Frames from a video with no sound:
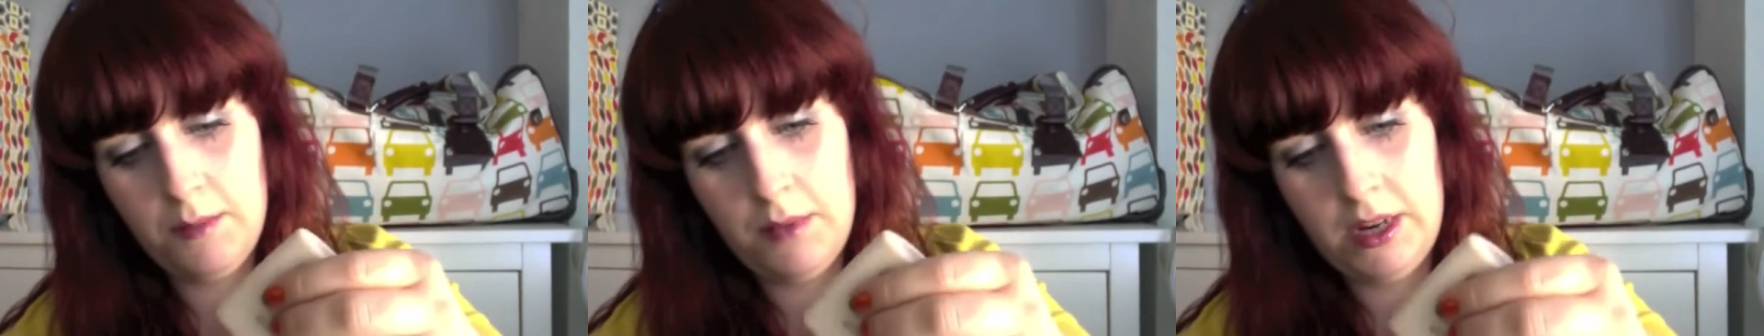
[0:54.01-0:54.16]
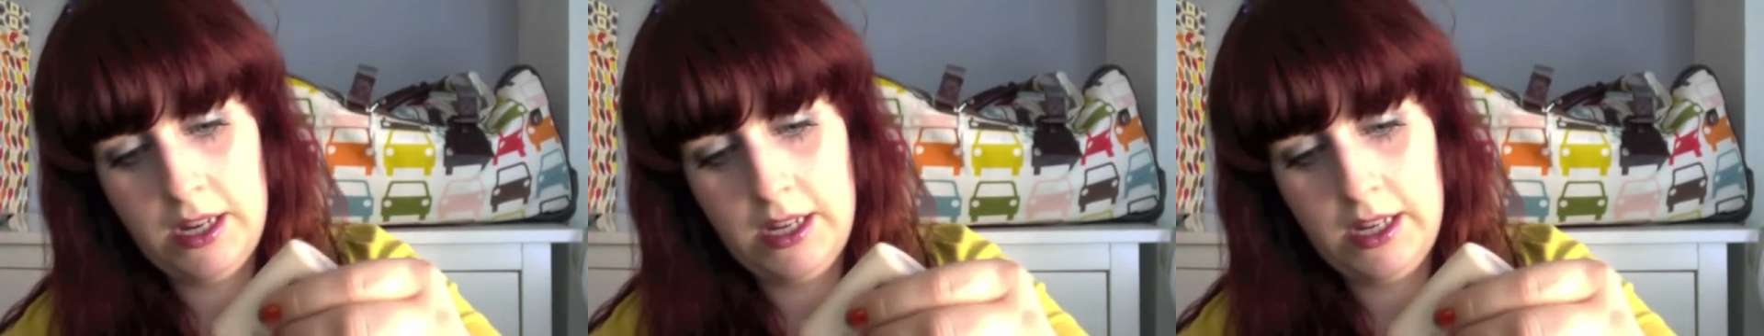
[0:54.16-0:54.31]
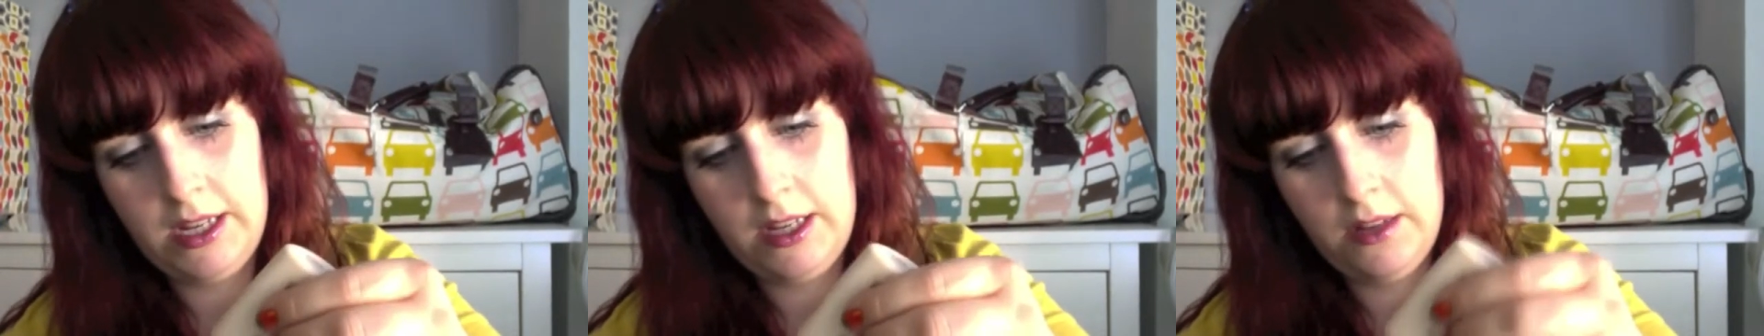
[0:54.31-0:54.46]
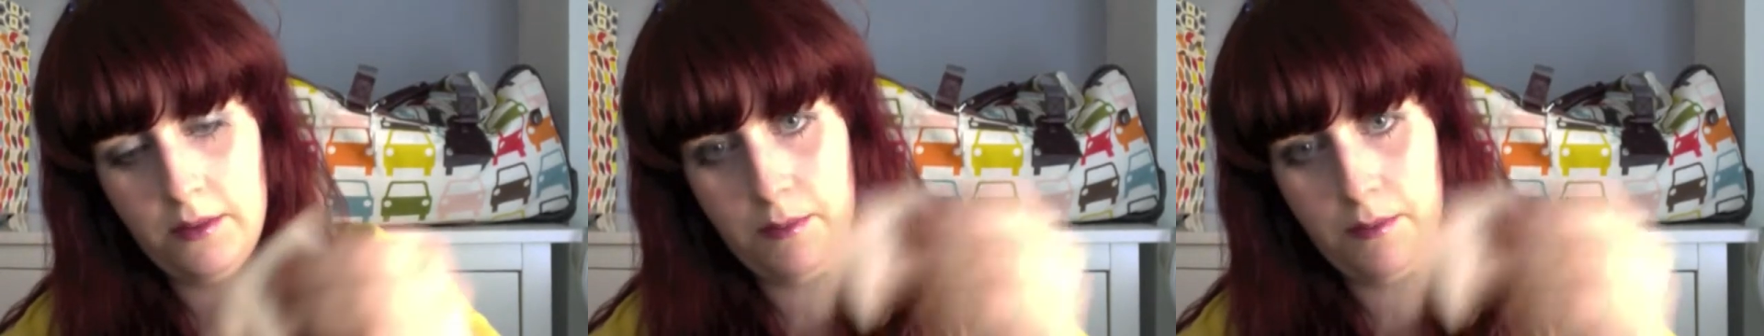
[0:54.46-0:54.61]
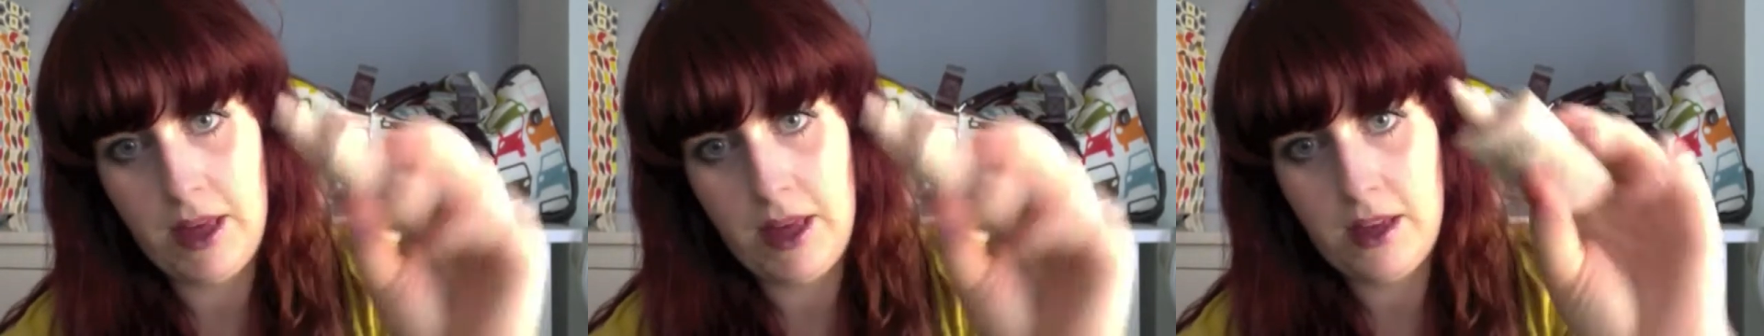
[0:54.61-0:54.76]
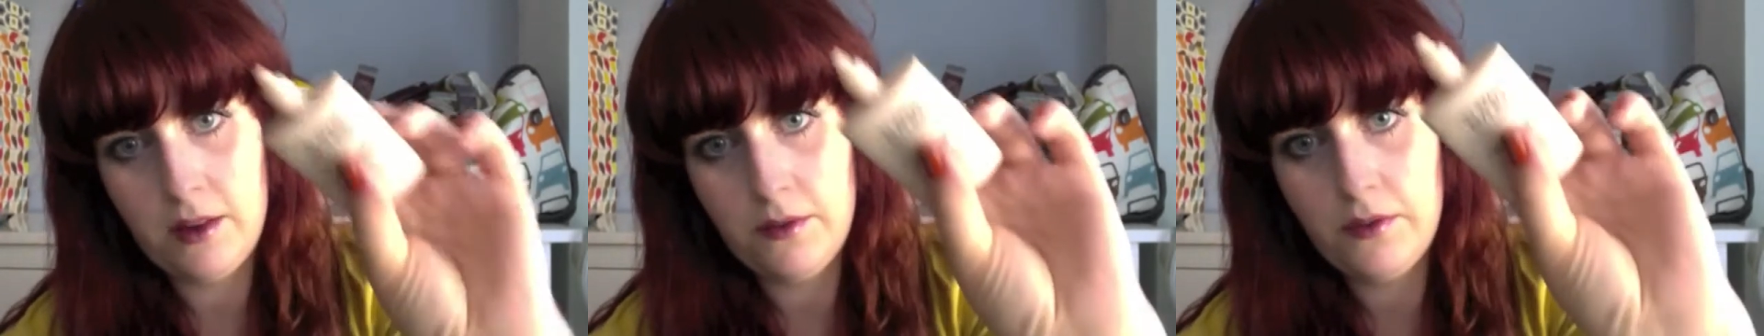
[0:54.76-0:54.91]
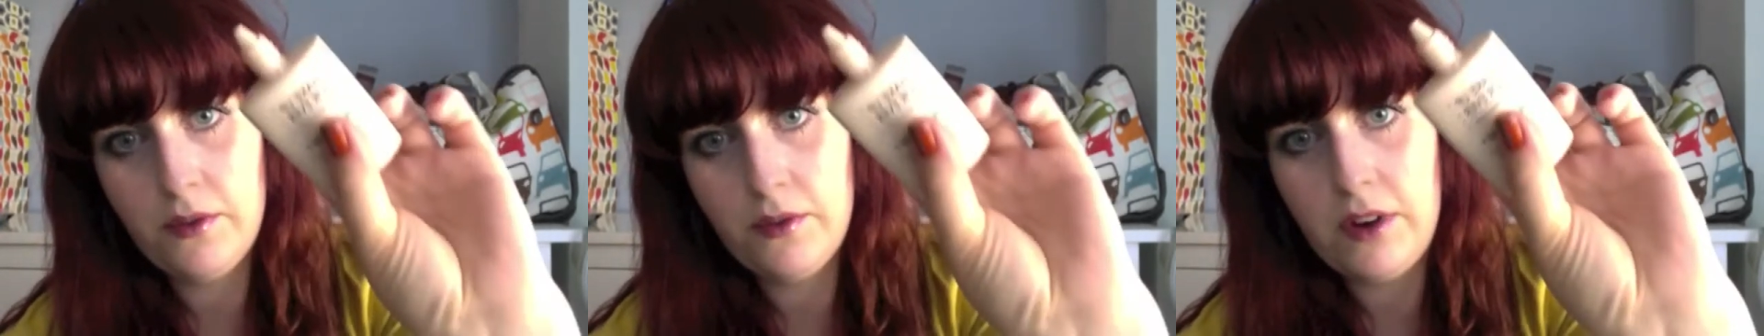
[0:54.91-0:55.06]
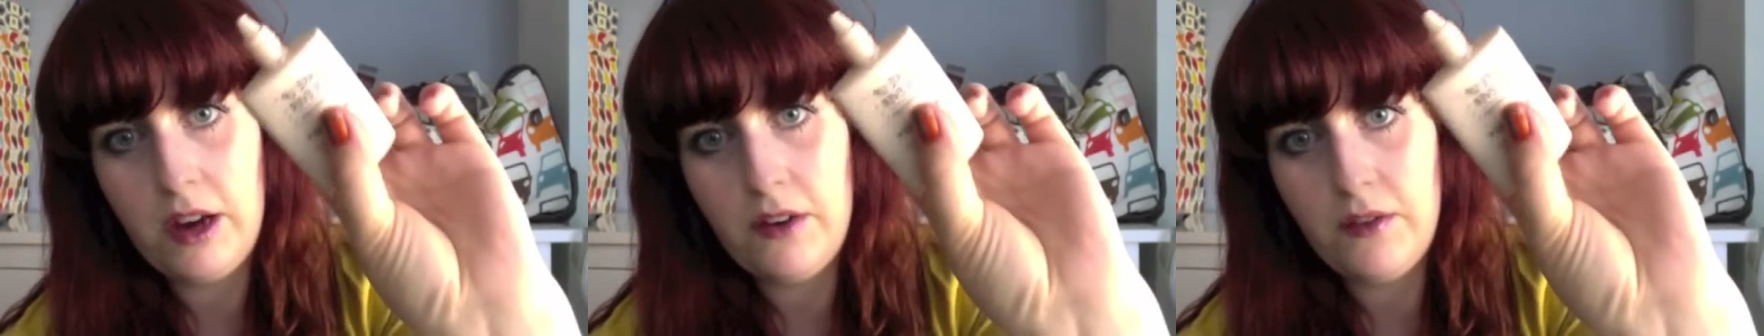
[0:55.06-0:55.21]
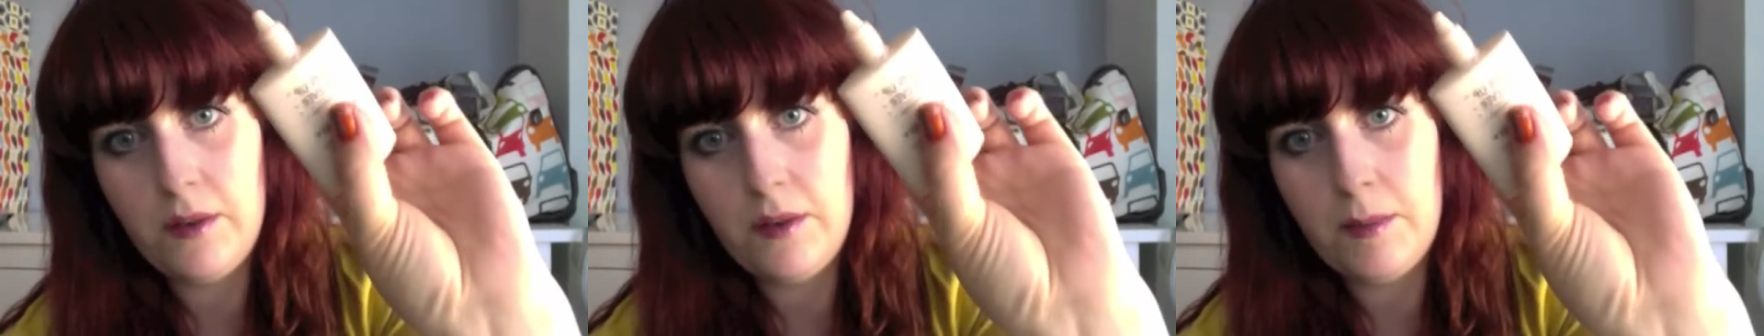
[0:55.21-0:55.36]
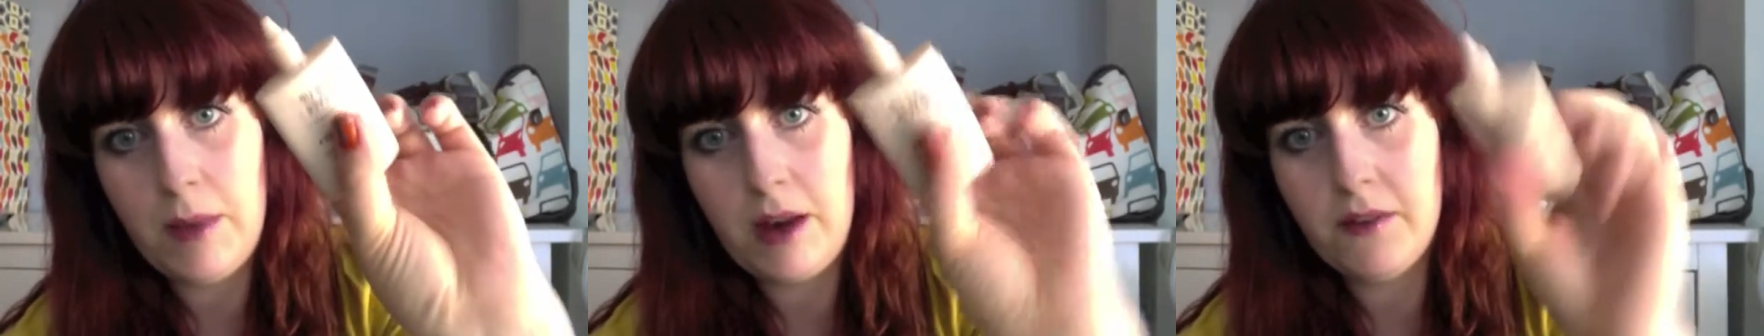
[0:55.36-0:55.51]
my Makeup
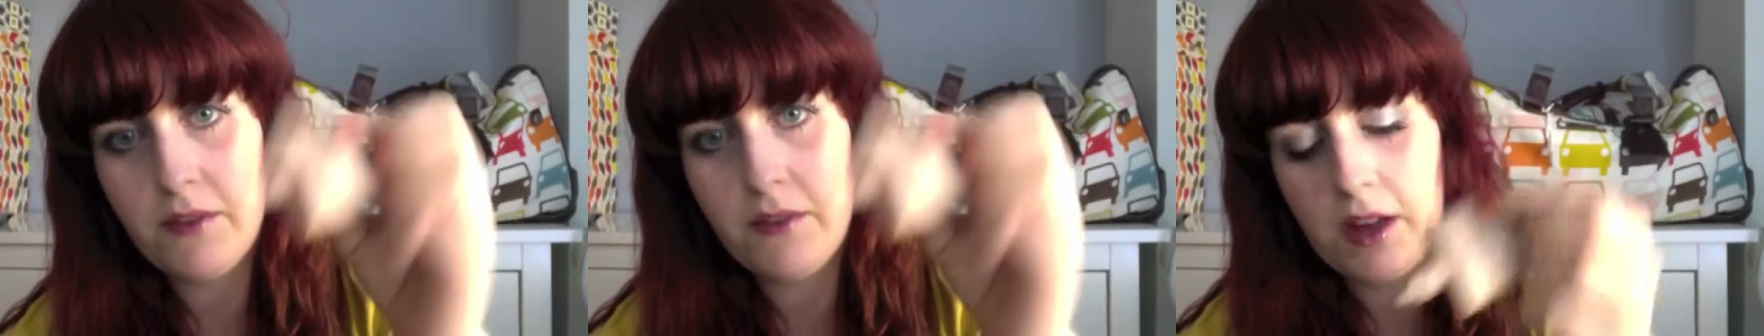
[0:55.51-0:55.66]
Forever Matte